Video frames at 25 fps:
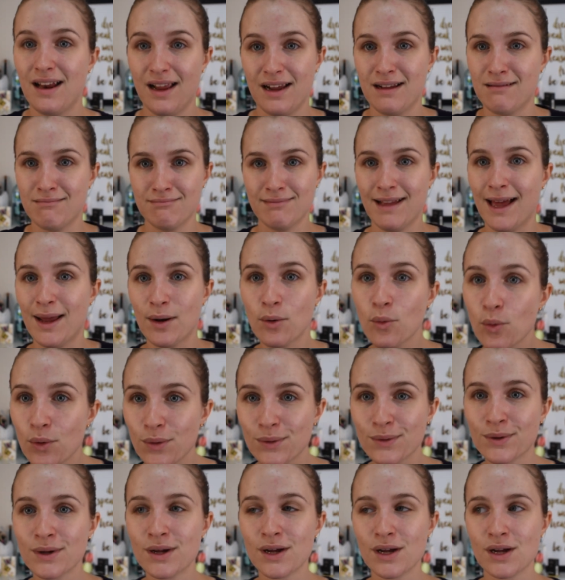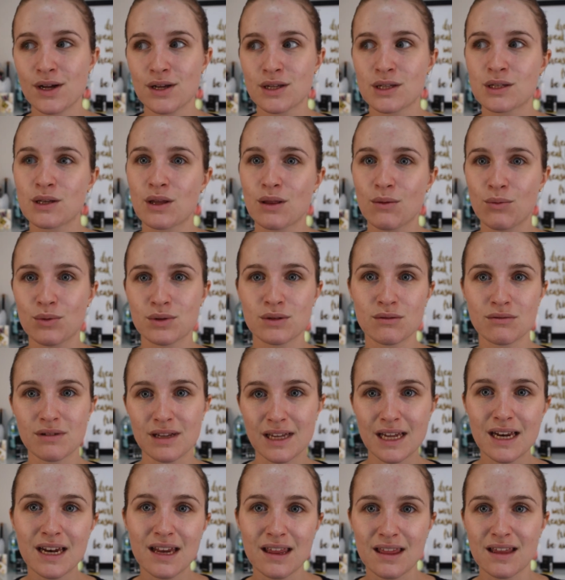like at all, so there wasn't
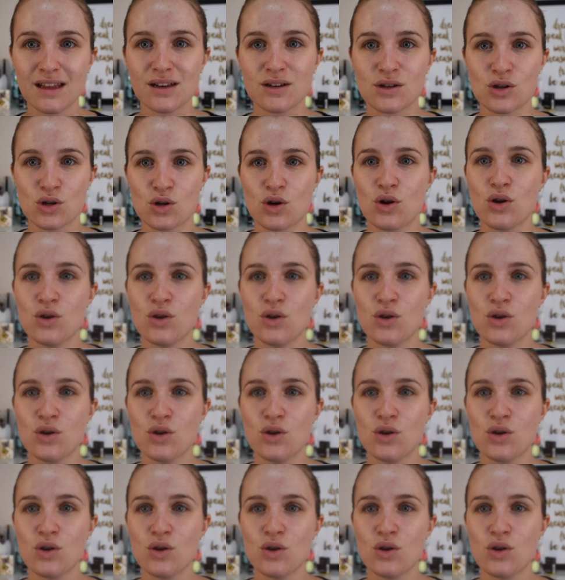really anything to show